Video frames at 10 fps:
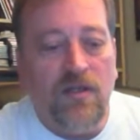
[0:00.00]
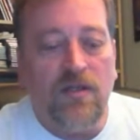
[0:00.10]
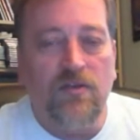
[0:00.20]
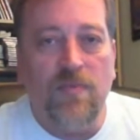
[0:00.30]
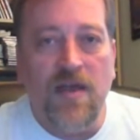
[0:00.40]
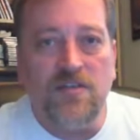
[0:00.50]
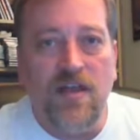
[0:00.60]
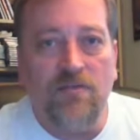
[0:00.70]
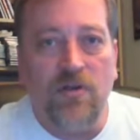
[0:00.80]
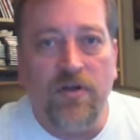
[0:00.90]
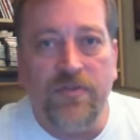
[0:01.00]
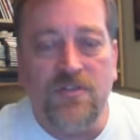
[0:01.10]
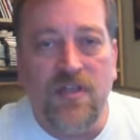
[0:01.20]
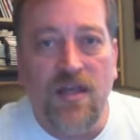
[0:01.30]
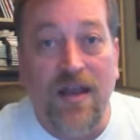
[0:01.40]
Can you imagine having all
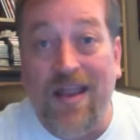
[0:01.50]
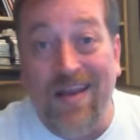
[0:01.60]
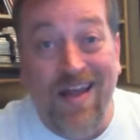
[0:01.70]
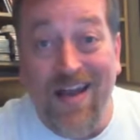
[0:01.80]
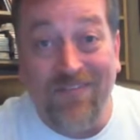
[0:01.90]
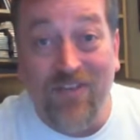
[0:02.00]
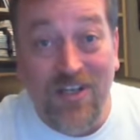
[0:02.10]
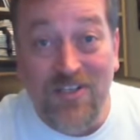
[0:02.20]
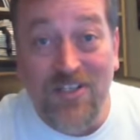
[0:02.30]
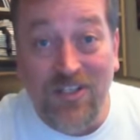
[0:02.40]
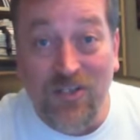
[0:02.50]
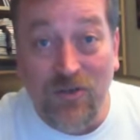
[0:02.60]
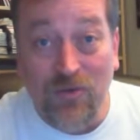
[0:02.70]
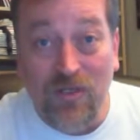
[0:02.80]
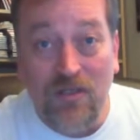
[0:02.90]
this debt and not finishing the
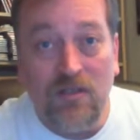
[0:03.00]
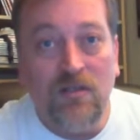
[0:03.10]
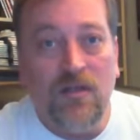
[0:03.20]
degree?